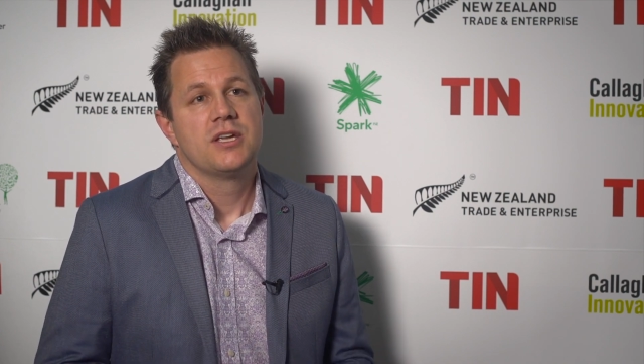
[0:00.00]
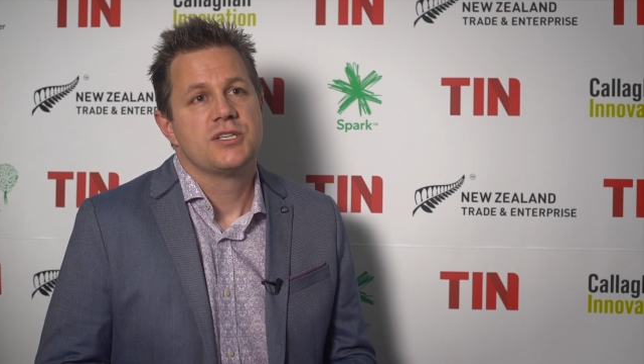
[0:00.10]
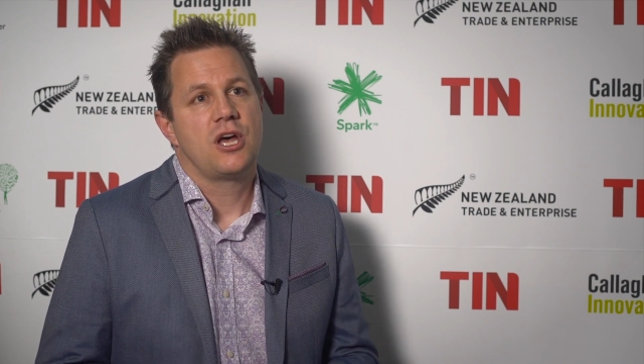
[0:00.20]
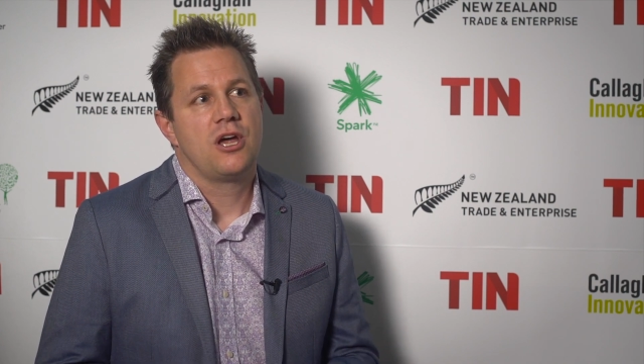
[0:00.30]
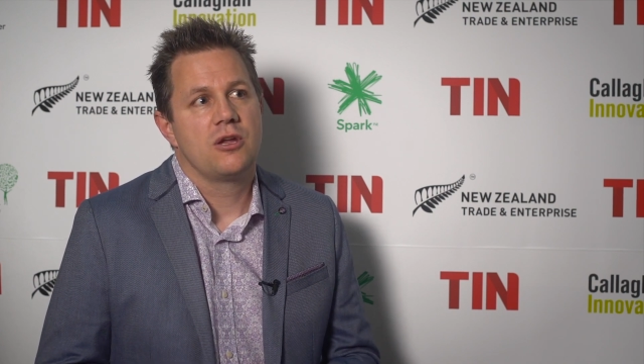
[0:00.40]

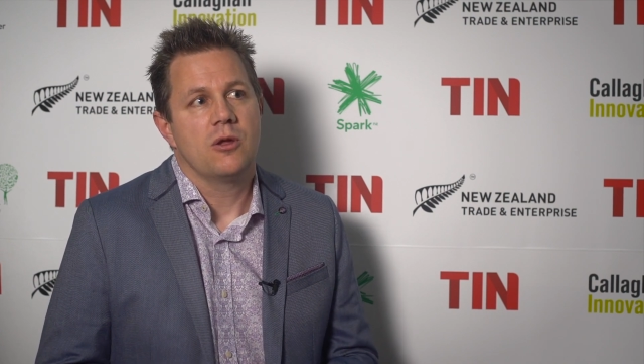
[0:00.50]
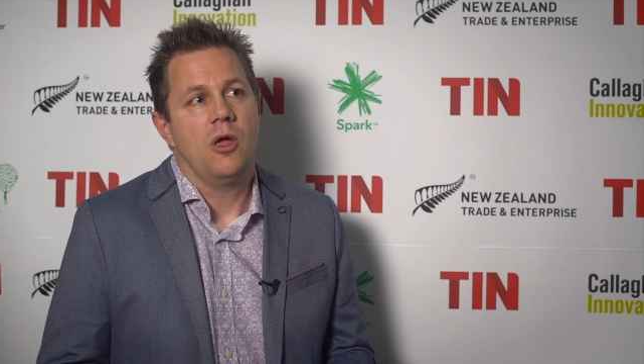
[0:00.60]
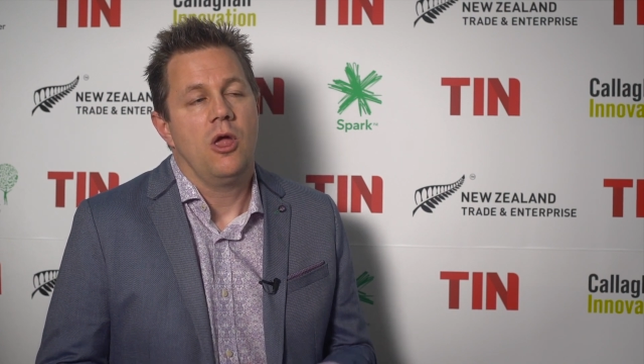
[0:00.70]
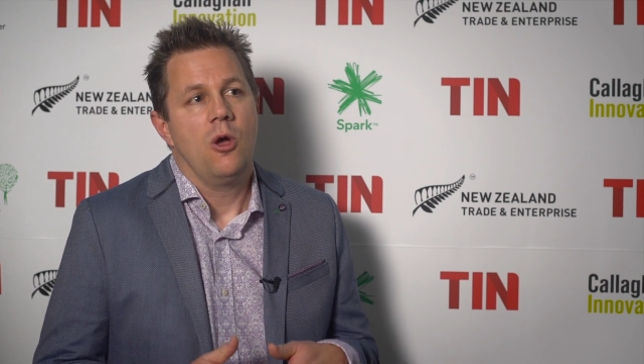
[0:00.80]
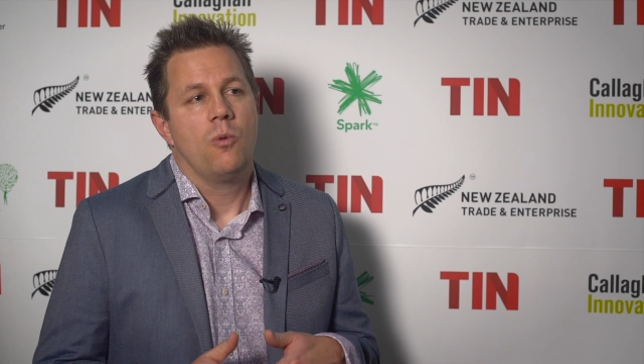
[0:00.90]
So
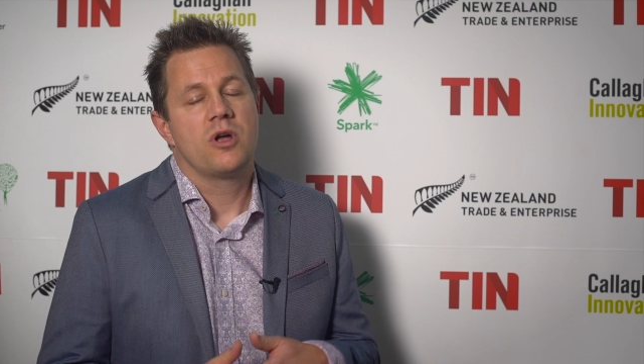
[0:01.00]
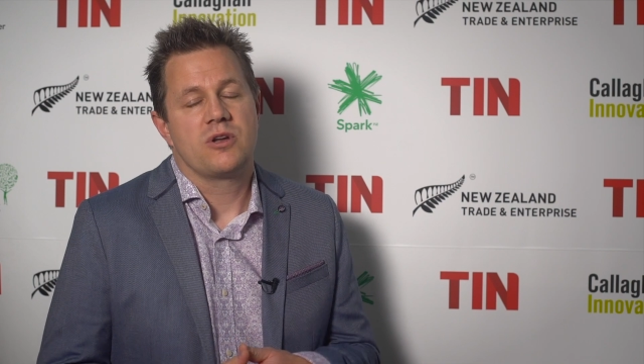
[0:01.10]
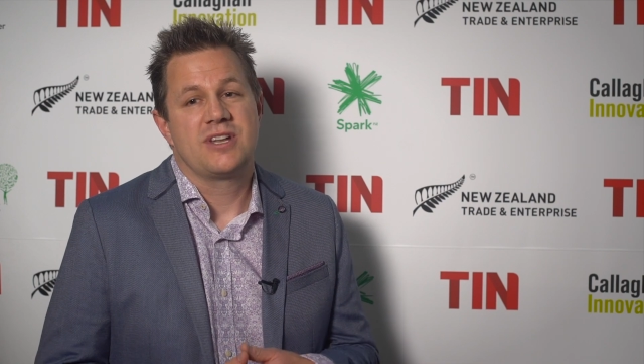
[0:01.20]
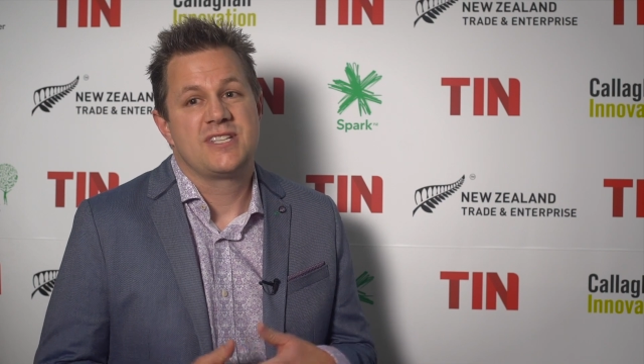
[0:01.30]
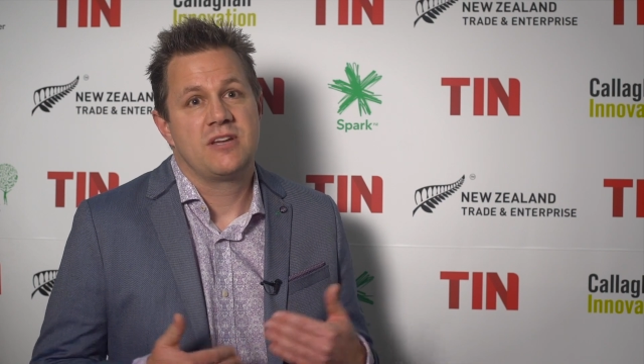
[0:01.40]

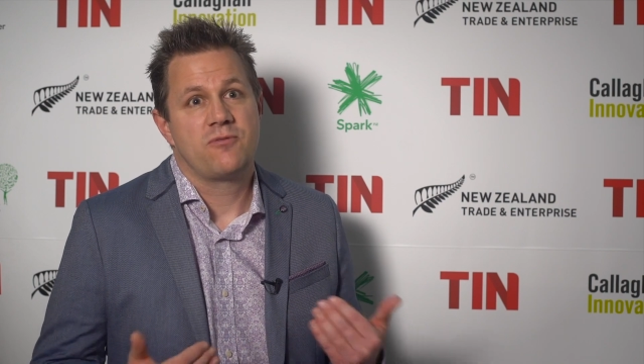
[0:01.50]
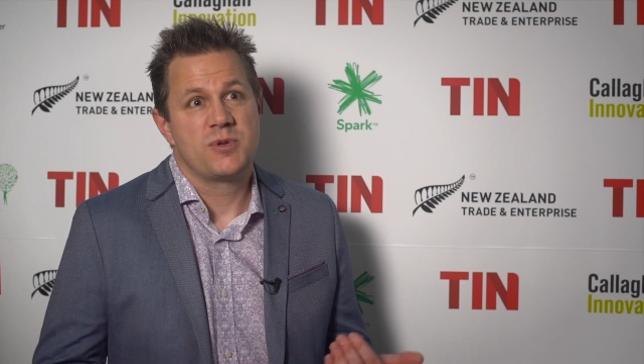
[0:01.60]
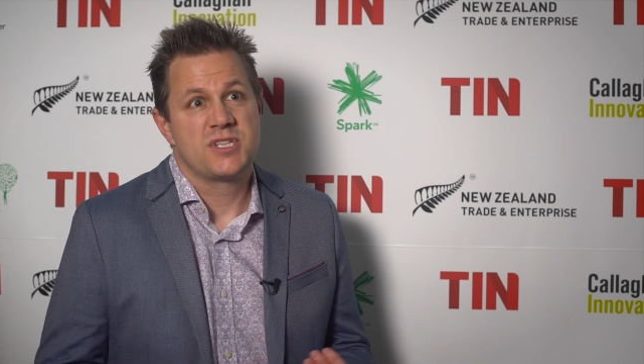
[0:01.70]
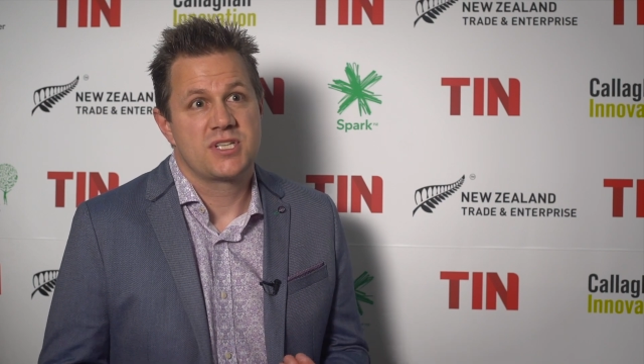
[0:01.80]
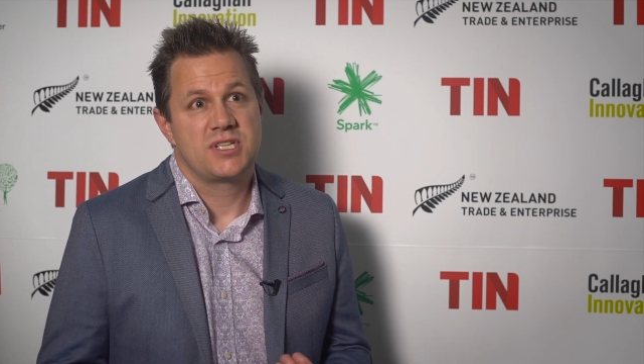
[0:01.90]
what I'd see
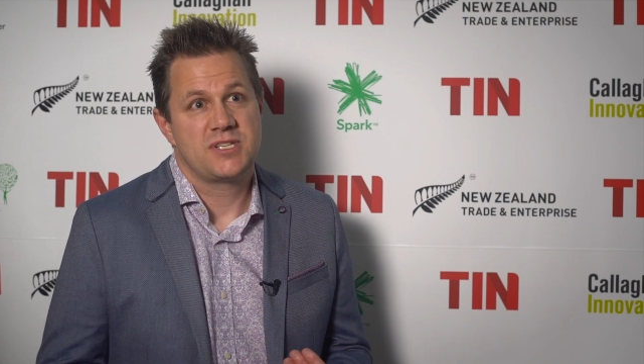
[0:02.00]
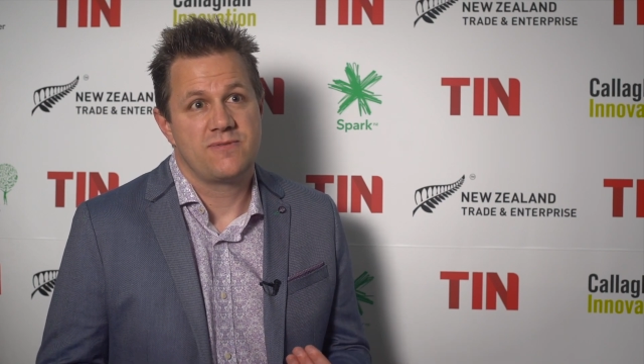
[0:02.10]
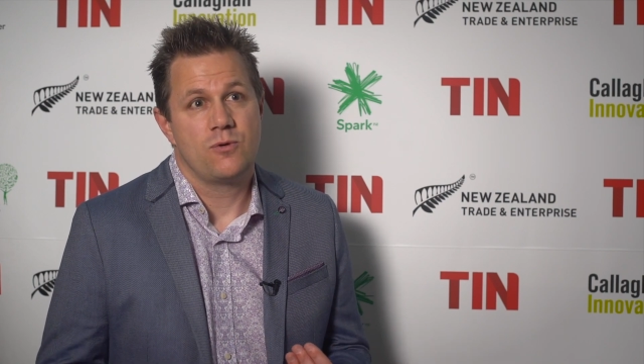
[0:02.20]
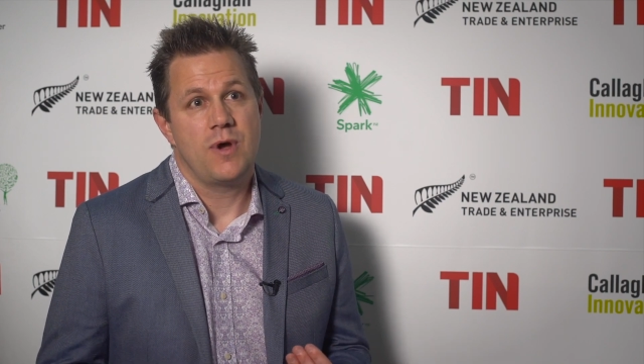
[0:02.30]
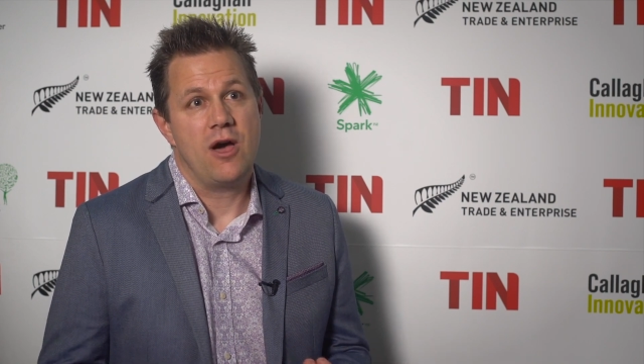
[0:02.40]
from a
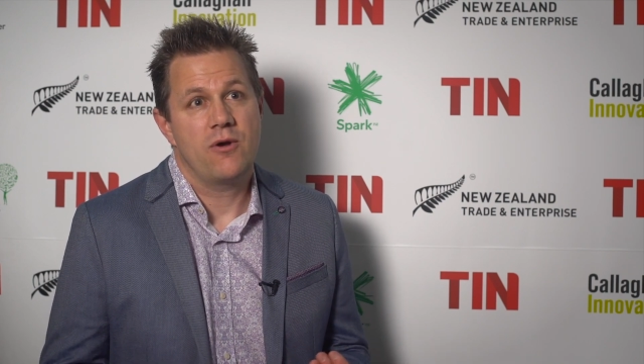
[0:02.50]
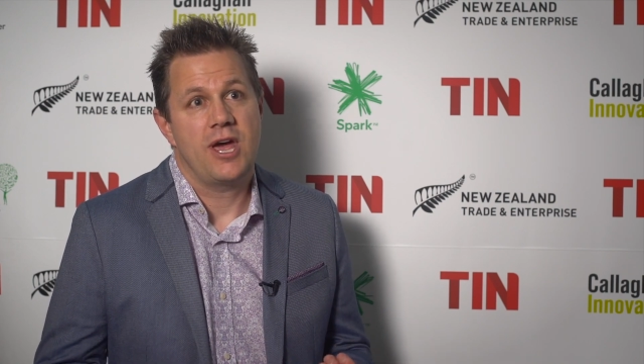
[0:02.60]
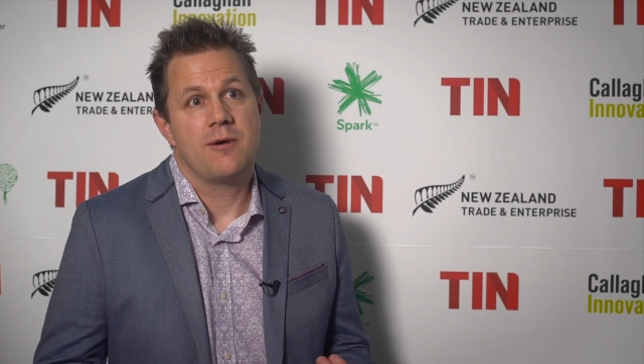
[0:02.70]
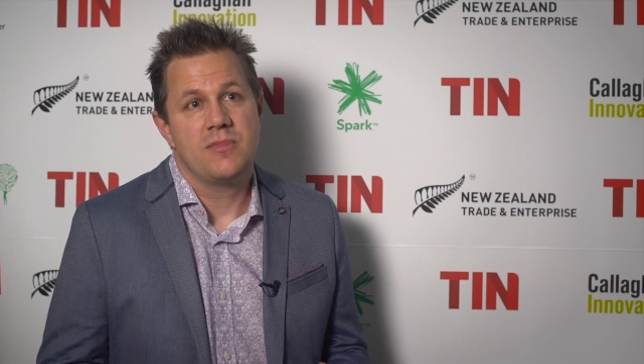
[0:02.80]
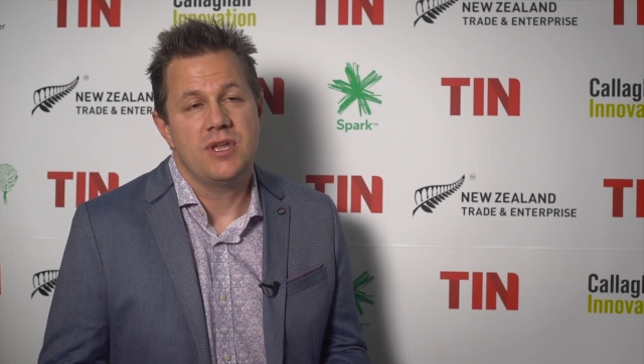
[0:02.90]
successful
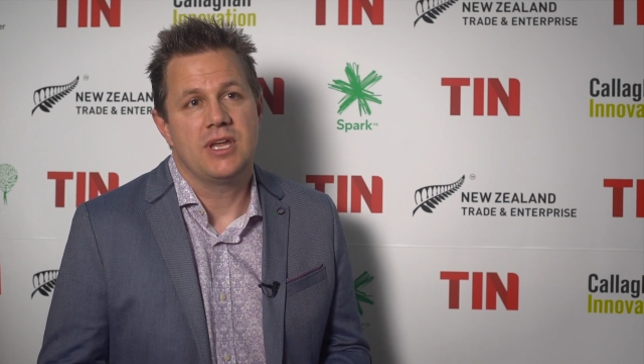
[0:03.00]
outcome